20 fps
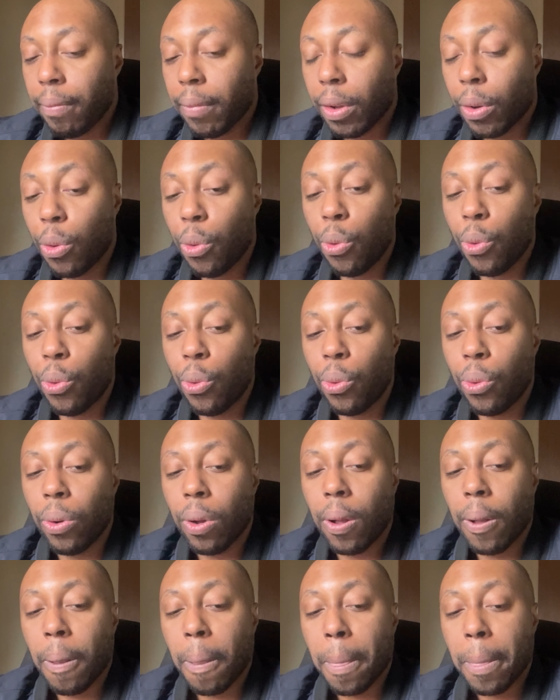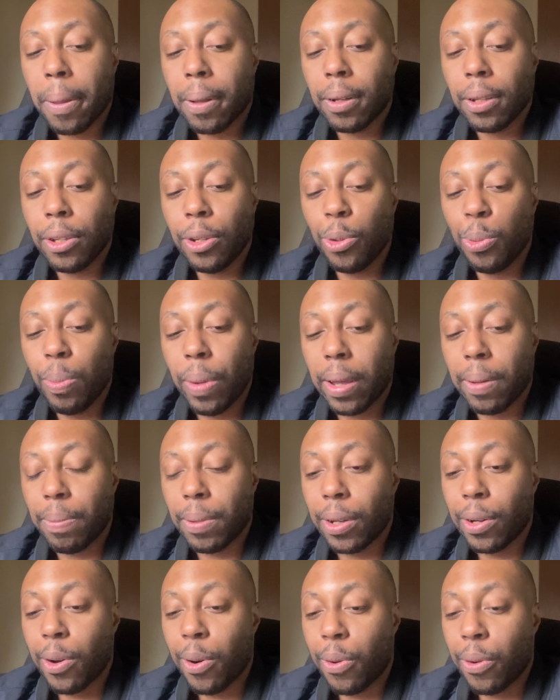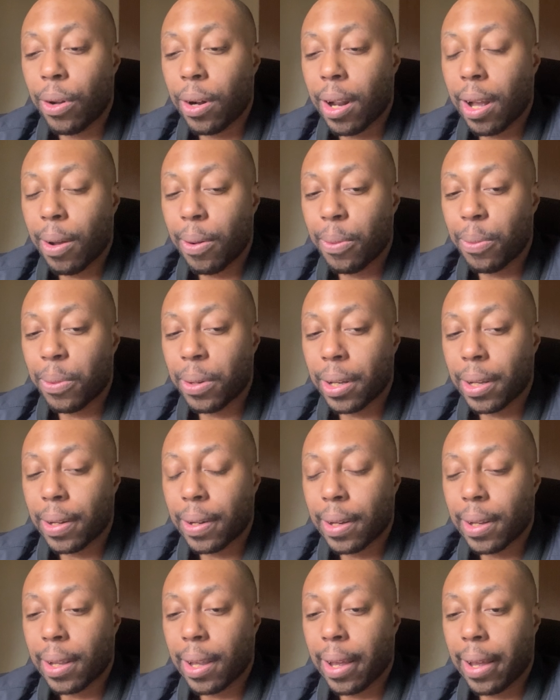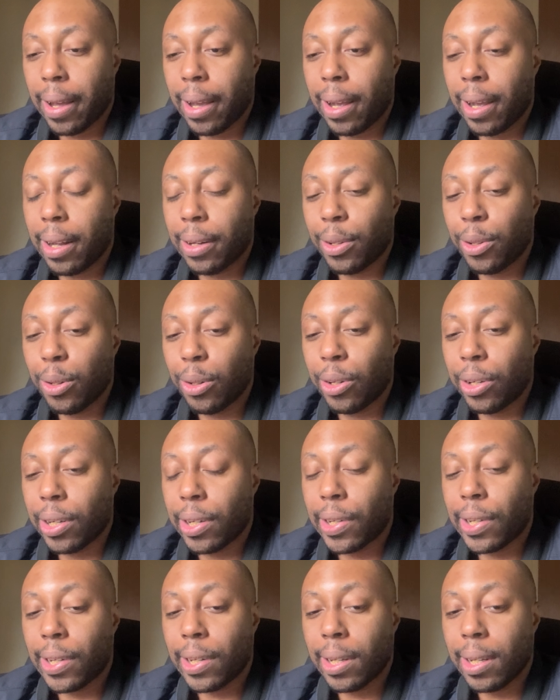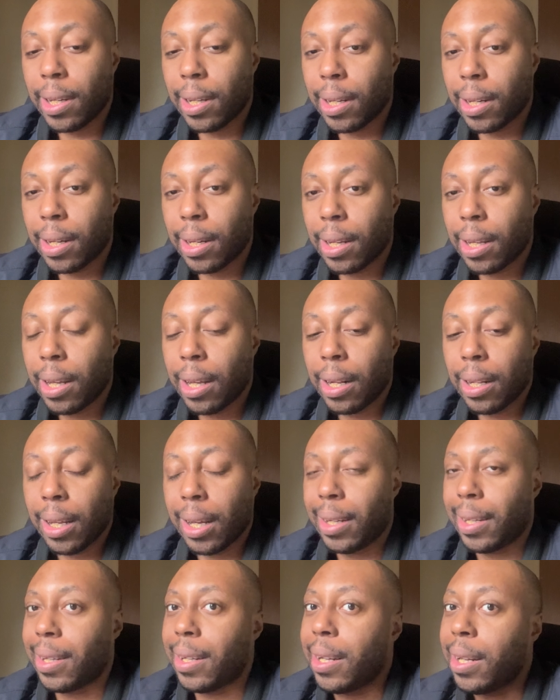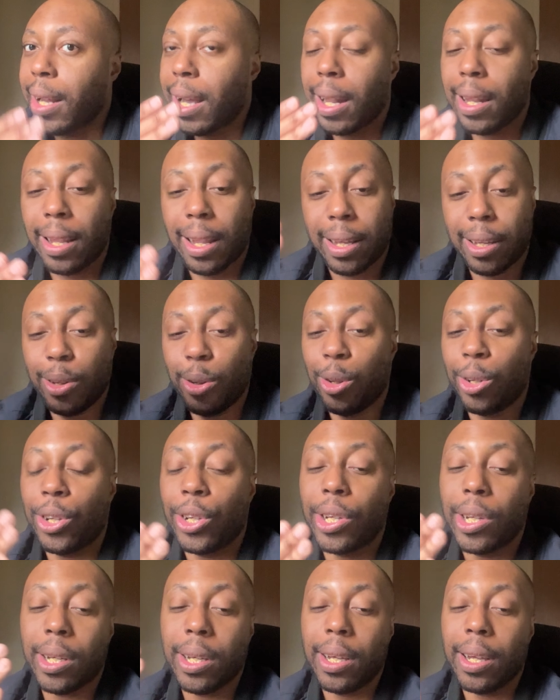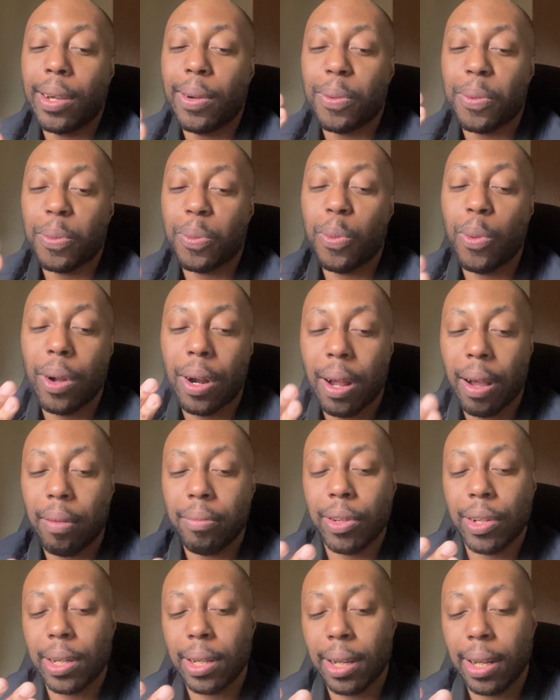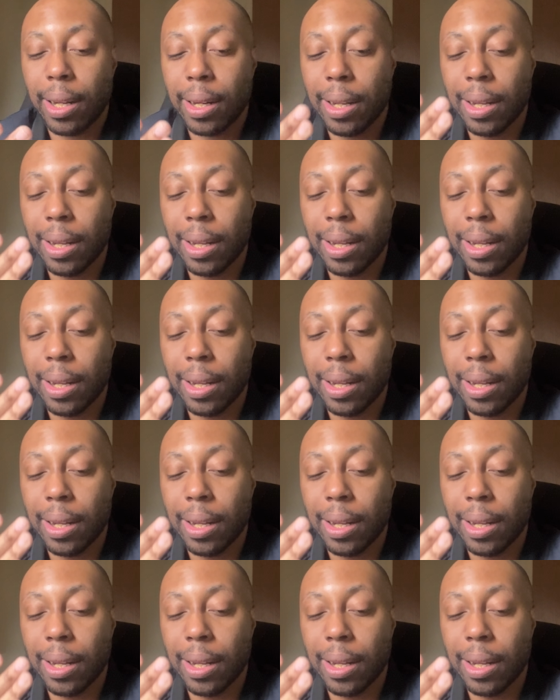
who you may be going out with, and you're just seeing there's not, you're seeing what I'm seeing.